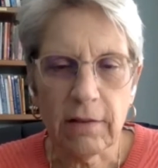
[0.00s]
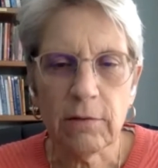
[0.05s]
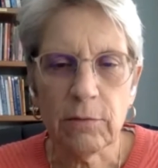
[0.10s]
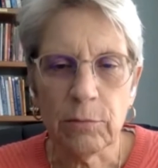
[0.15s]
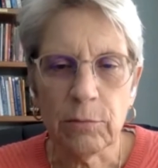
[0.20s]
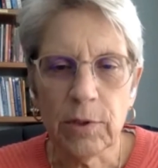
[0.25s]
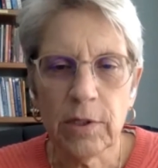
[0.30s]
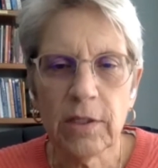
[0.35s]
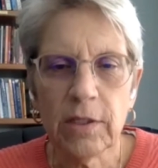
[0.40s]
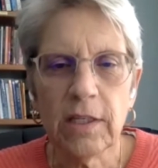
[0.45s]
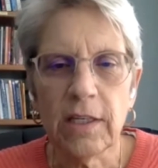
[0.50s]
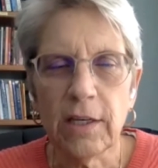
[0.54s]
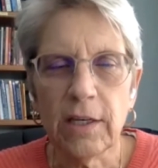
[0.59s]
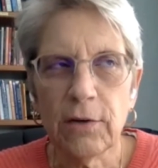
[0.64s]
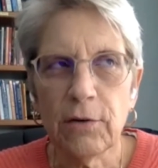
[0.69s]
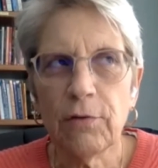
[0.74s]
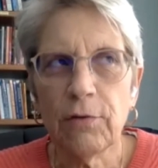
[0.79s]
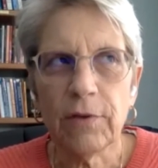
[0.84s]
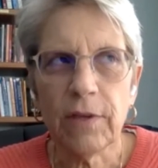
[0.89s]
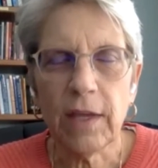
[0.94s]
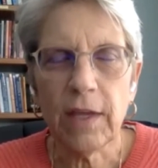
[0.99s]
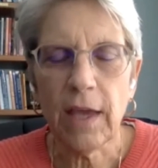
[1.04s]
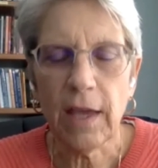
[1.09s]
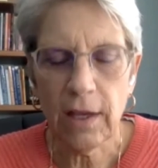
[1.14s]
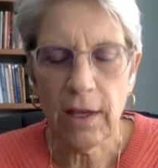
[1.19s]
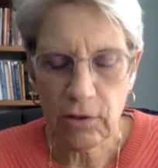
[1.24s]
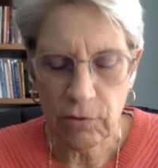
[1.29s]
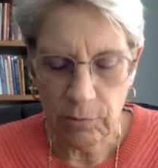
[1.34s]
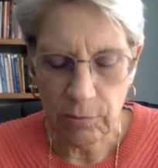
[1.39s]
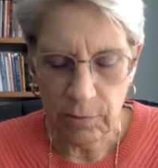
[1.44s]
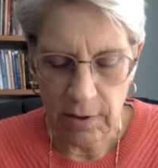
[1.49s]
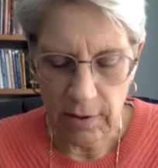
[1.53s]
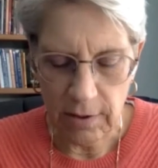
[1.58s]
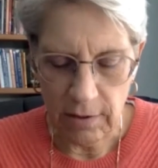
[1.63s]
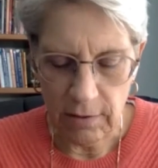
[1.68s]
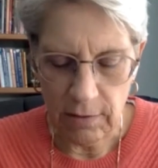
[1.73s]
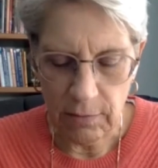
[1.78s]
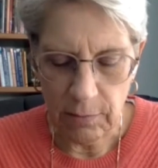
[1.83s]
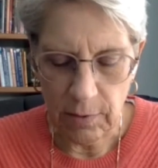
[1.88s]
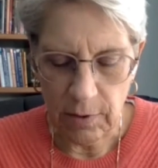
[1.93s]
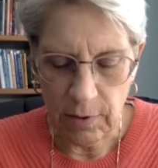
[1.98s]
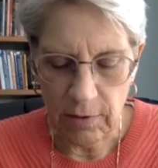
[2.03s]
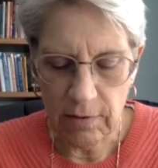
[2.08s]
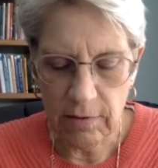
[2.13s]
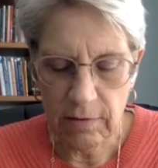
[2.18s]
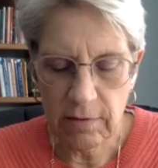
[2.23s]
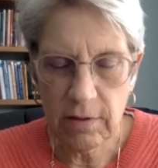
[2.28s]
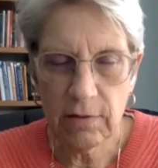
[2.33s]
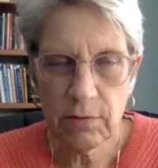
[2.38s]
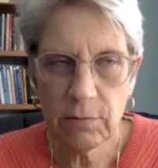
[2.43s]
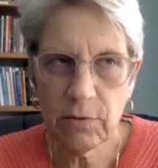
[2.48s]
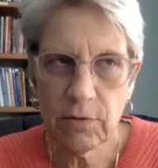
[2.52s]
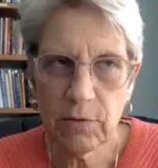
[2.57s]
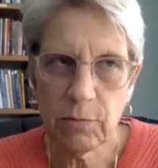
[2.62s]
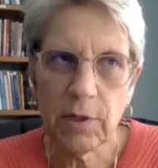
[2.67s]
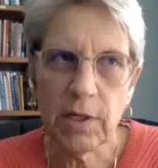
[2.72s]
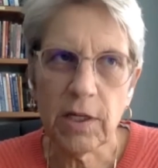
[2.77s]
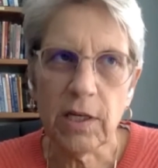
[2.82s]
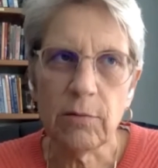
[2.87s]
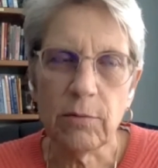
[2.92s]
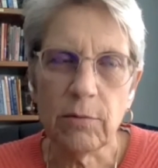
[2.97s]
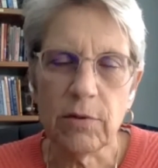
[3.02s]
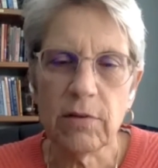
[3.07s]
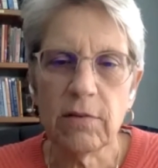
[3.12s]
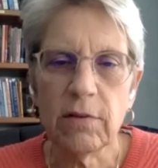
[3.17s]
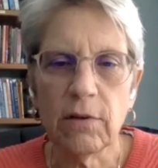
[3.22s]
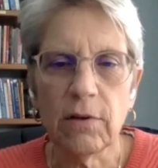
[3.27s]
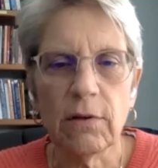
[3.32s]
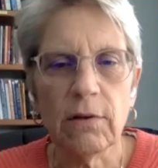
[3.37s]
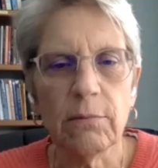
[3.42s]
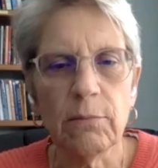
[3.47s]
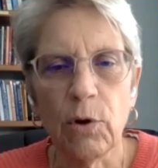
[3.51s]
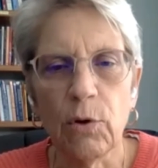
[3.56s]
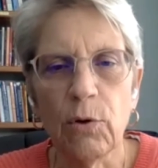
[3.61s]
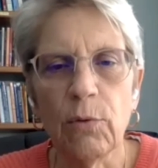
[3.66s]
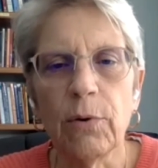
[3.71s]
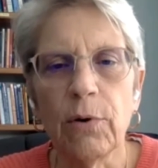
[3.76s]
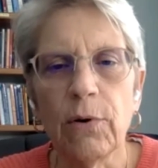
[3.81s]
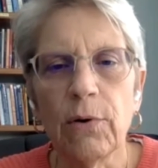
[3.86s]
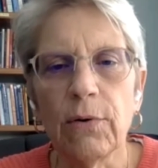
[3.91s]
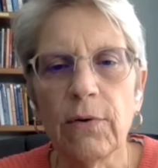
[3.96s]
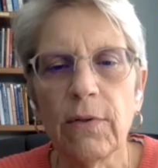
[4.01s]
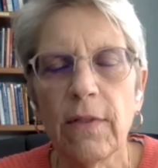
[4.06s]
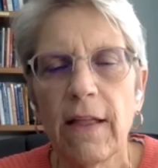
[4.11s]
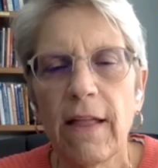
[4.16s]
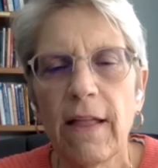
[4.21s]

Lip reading: really get over the edge with this was when he was still mobile.